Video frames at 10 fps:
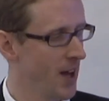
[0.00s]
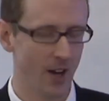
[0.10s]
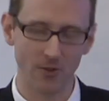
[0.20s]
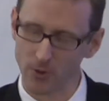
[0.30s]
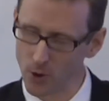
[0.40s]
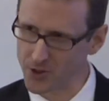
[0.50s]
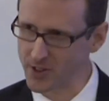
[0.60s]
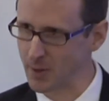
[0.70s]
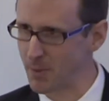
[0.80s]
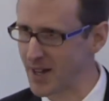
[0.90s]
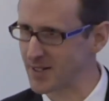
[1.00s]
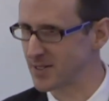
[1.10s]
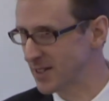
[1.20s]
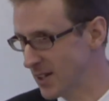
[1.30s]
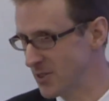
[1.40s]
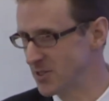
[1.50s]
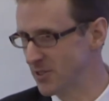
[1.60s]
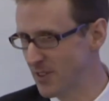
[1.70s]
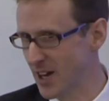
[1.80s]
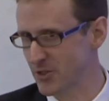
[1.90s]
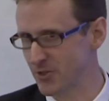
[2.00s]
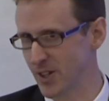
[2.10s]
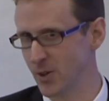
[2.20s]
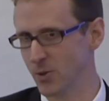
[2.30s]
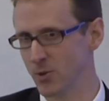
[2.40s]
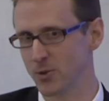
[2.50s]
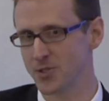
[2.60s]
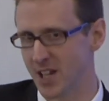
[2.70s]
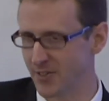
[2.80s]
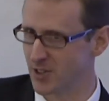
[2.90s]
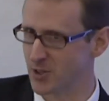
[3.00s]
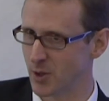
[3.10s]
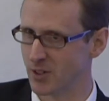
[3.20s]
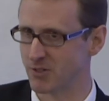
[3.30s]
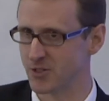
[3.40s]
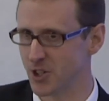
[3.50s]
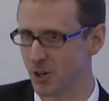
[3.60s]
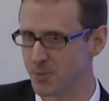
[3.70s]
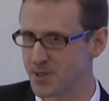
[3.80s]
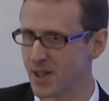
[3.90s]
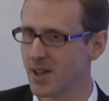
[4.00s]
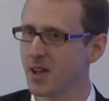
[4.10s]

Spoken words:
enforcing the patent and closing the factory or saving 200 jobs